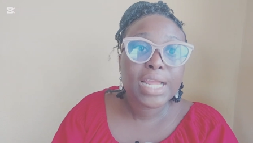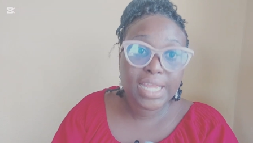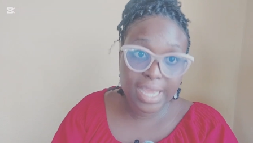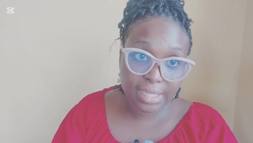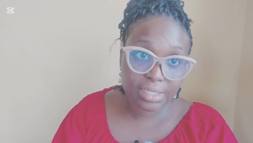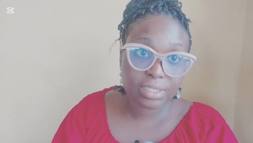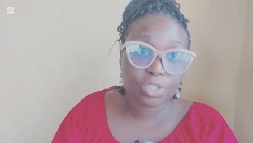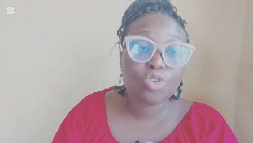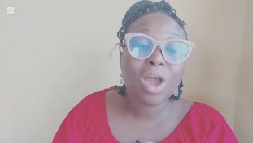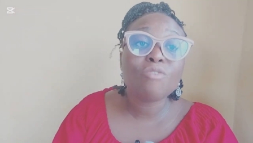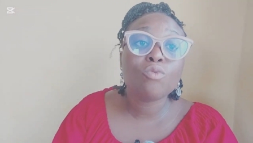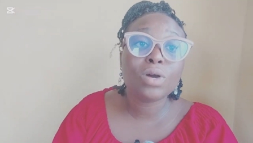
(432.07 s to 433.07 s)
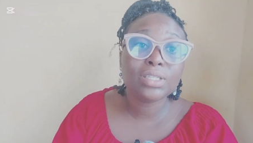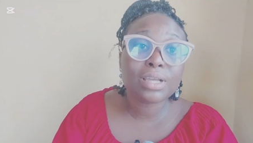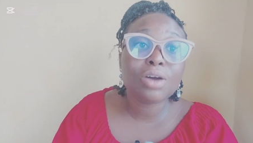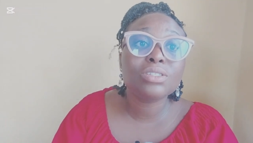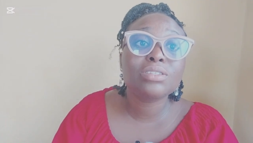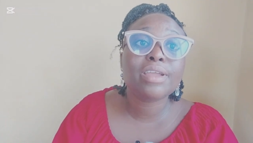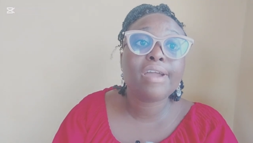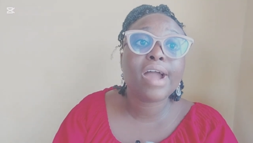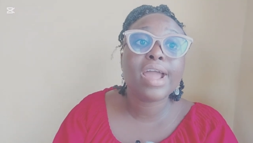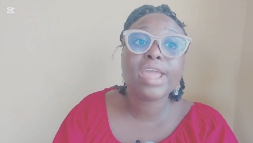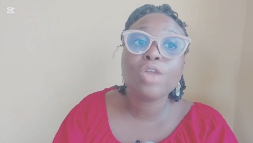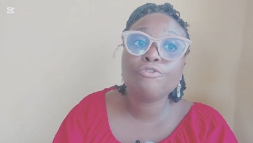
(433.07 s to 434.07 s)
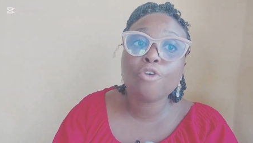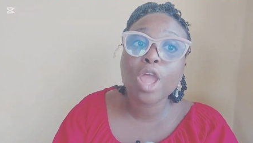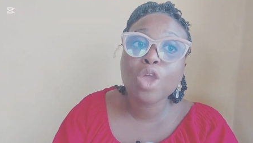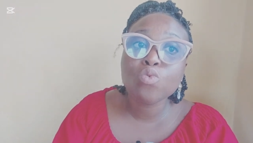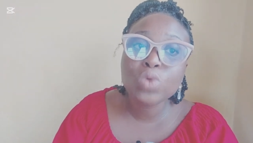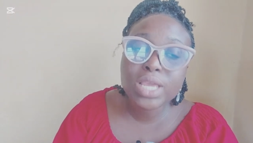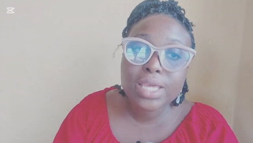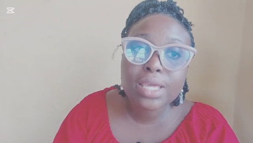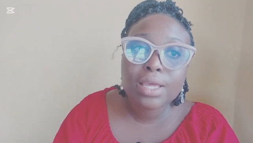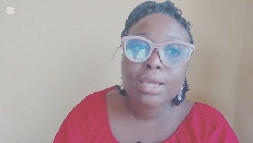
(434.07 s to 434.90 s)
Yes, you have 1,000 naira for a week.